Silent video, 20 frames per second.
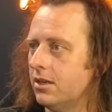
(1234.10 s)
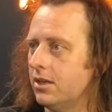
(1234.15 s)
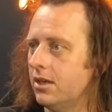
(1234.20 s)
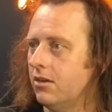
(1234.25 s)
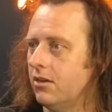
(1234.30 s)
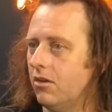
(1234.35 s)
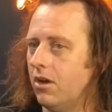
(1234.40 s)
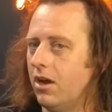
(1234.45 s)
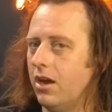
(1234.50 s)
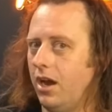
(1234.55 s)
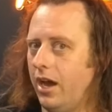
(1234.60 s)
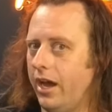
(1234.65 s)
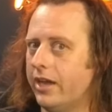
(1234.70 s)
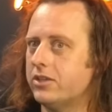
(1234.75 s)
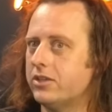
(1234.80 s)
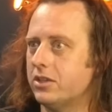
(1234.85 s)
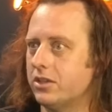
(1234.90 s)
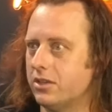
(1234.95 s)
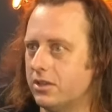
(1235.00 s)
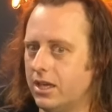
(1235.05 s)
Right? I
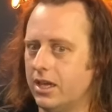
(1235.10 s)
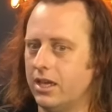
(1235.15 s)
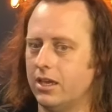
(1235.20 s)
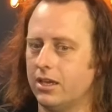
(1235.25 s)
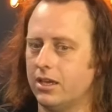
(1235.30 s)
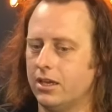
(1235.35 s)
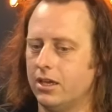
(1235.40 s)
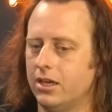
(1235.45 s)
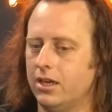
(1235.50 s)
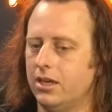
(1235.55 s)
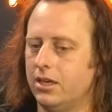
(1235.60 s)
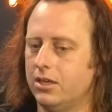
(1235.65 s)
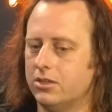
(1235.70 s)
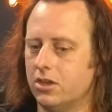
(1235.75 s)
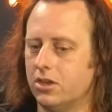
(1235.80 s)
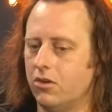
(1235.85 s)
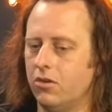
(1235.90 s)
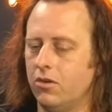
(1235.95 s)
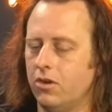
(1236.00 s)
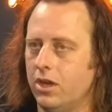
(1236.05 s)
actually think
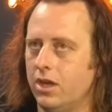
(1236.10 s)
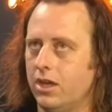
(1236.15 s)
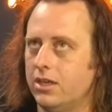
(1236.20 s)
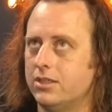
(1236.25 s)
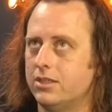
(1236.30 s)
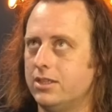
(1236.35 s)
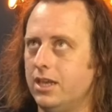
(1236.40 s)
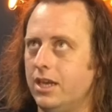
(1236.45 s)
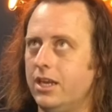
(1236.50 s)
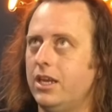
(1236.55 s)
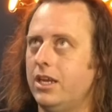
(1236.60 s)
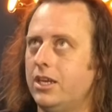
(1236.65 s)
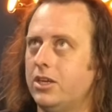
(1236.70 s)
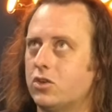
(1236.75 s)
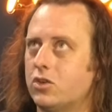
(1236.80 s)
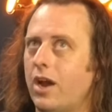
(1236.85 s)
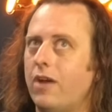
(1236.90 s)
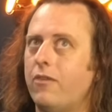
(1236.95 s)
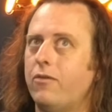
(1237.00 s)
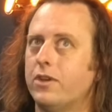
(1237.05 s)
so sending
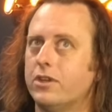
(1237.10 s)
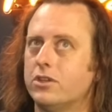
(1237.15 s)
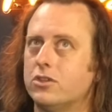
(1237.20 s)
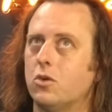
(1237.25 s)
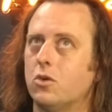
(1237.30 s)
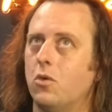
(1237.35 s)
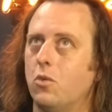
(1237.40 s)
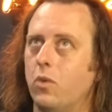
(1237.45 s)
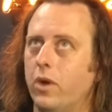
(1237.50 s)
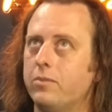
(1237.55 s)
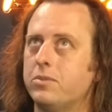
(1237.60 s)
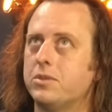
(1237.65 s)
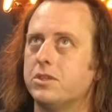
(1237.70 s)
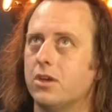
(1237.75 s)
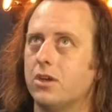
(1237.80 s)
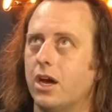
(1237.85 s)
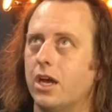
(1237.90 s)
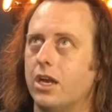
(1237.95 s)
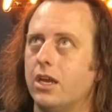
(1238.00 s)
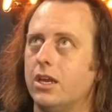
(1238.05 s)
traffic to a
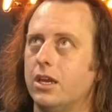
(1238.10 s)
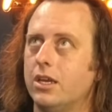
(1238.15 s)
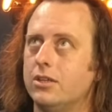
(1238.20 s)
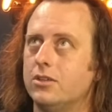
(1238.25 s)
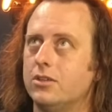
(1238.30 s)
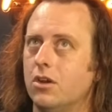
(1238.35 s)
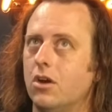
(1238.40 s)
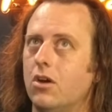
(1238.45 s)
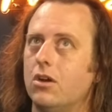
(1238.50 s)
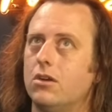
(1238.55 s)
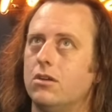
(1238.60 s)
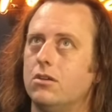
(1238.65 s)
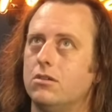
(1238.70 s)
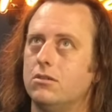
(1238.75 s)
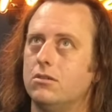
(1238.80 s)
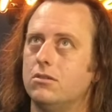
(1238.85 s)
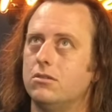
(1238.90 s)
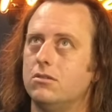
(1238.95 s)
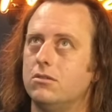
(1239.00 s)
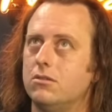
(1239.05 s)
website is not
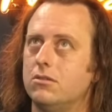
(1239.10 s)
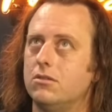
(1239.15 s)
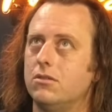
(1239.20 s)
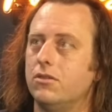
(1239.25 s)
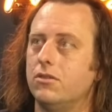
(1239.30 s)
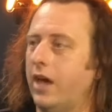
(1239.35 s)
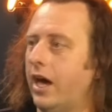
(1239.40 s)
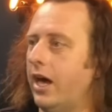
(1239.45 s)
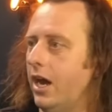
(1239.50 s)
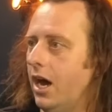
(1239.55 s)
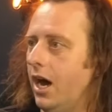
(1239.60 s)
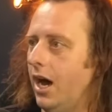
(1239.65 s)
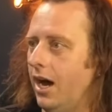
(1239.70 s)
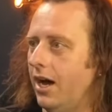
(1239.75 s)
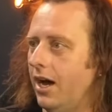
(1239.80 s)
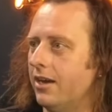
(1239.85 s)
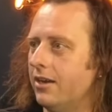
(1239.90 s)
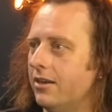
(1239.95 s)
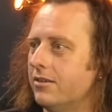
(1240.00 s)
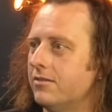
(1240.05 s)
that
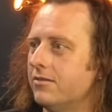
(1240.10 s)
hard.